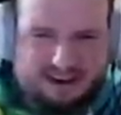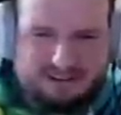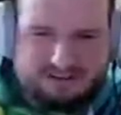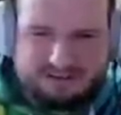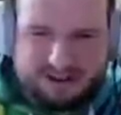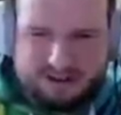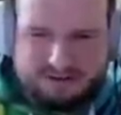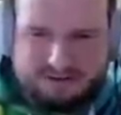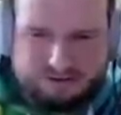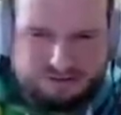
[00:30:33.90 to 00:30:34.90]
of
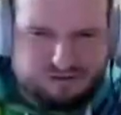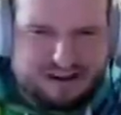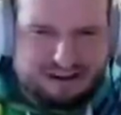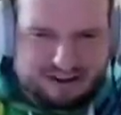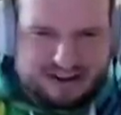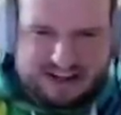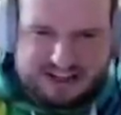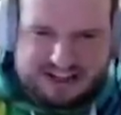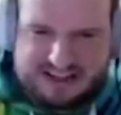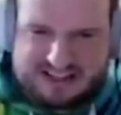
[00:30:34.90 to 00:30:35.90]
real
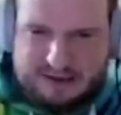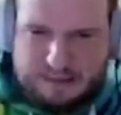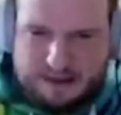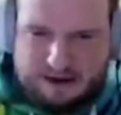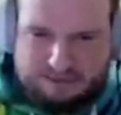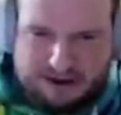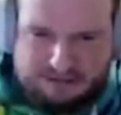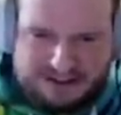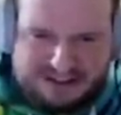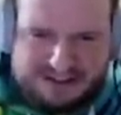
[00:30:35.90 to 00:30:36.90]
glitches in this game, apart from
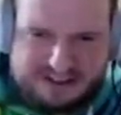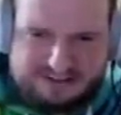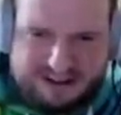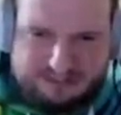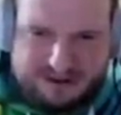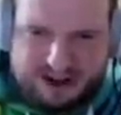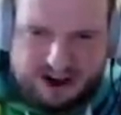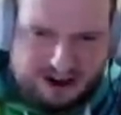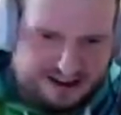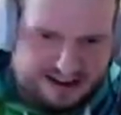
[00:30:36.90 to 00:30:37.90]
another instance of
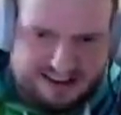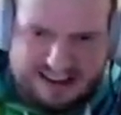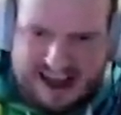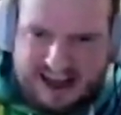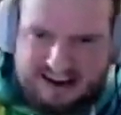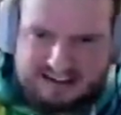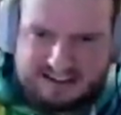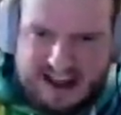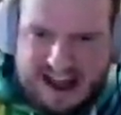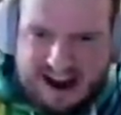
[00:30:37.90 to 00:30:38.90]
FPR near the
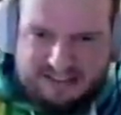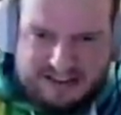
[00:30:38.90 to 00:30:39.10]
end. And